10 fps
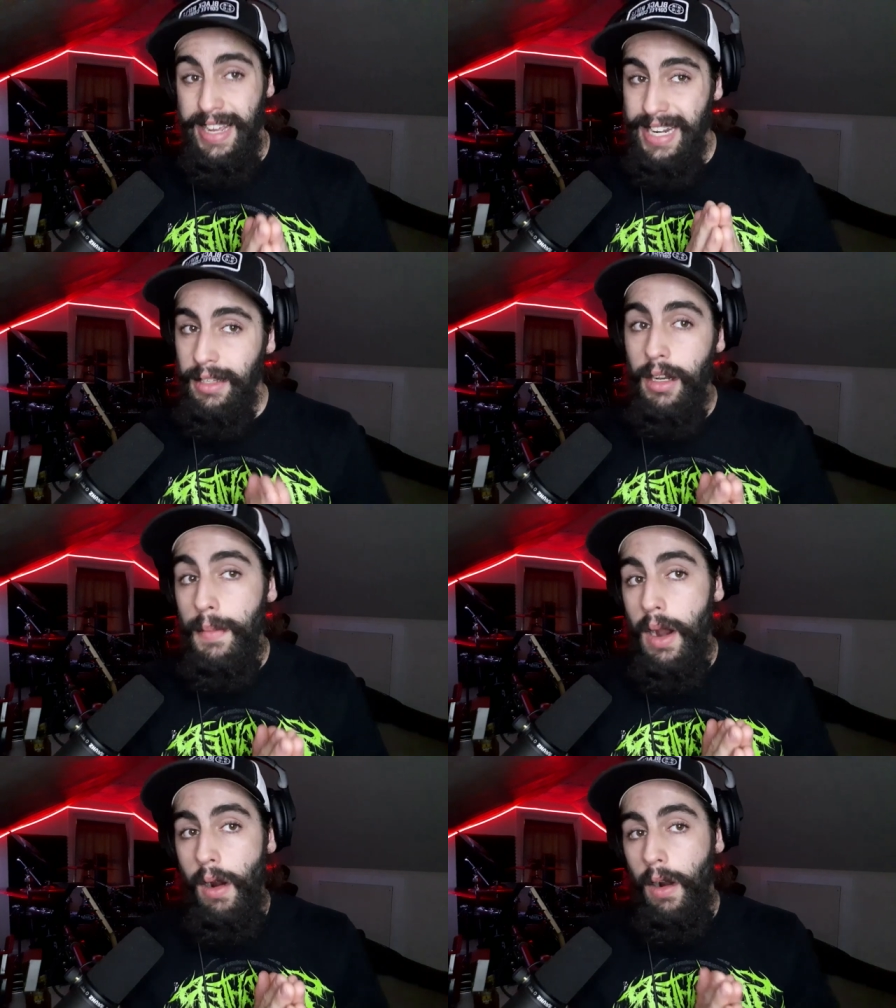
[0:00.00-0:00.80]
hit a
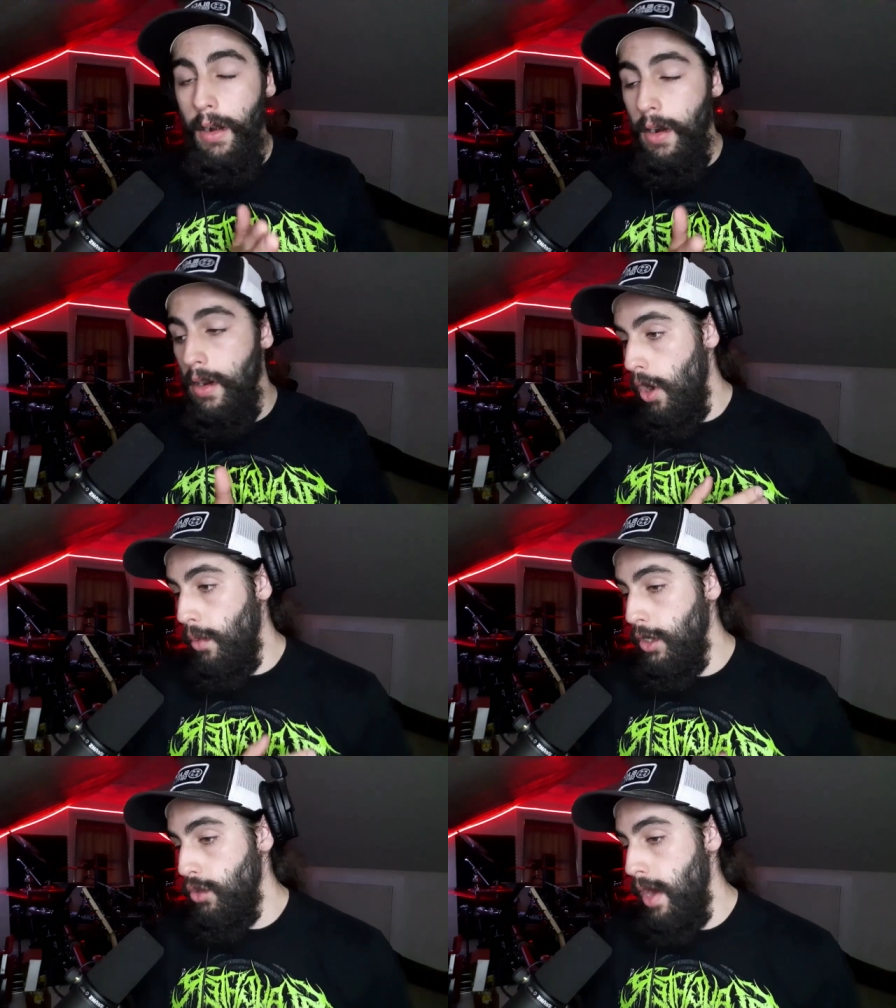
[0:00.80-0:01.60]
little bit harder,
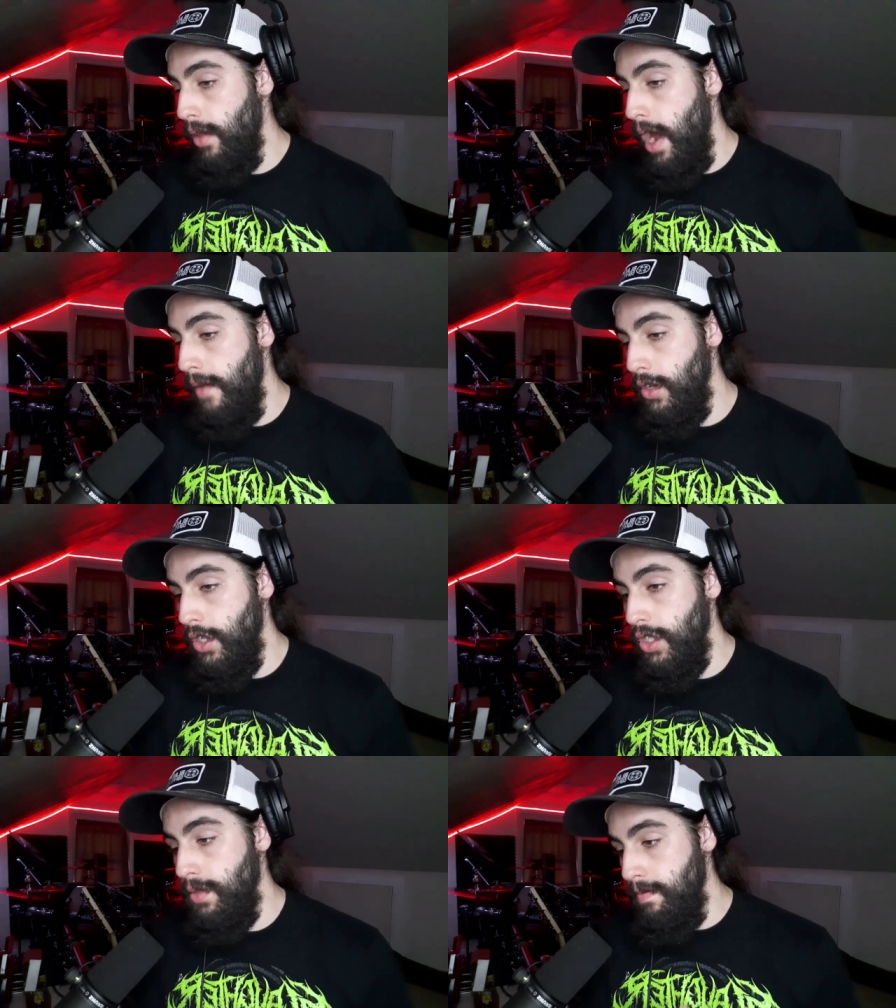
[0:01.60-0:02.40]
or would you rather have it
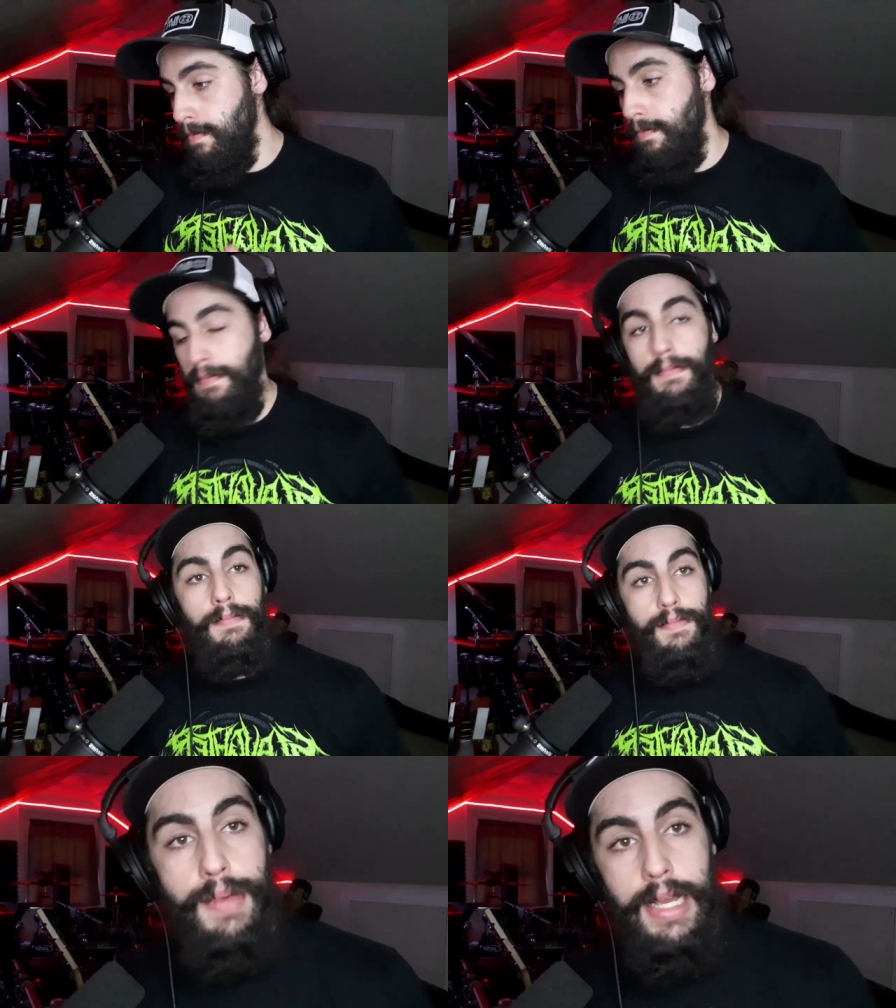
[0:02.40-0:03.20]
just
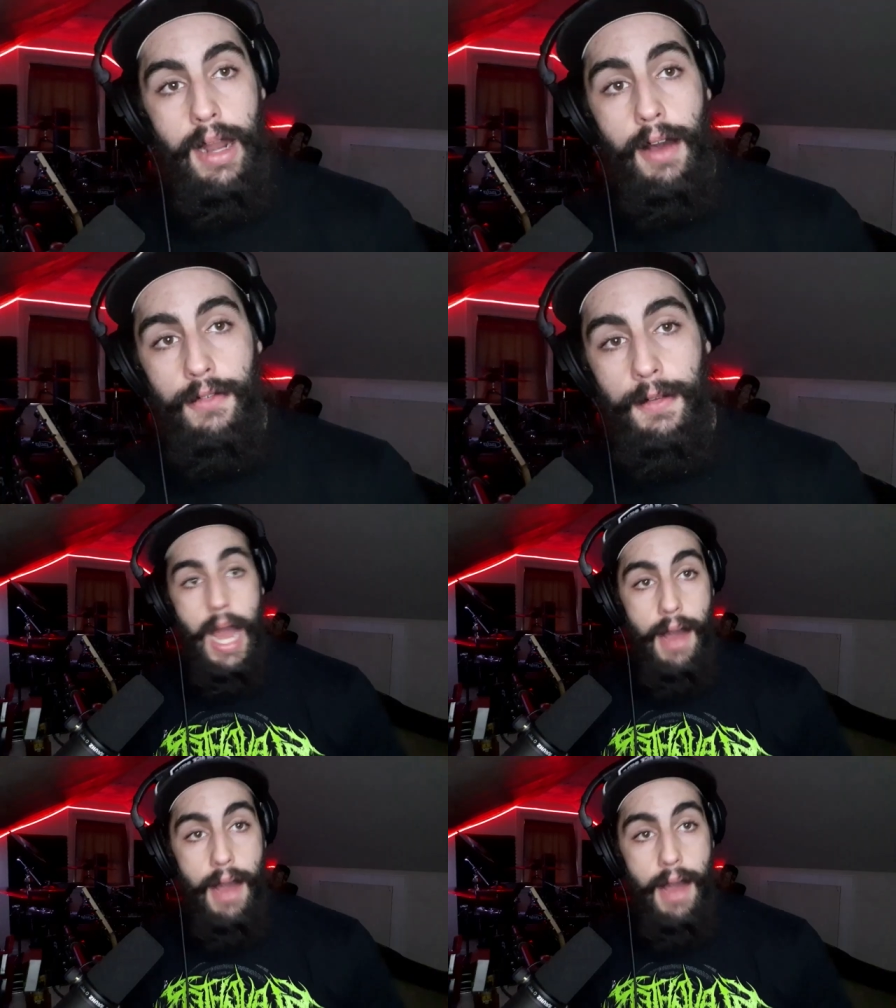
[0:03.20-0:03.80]
be enough?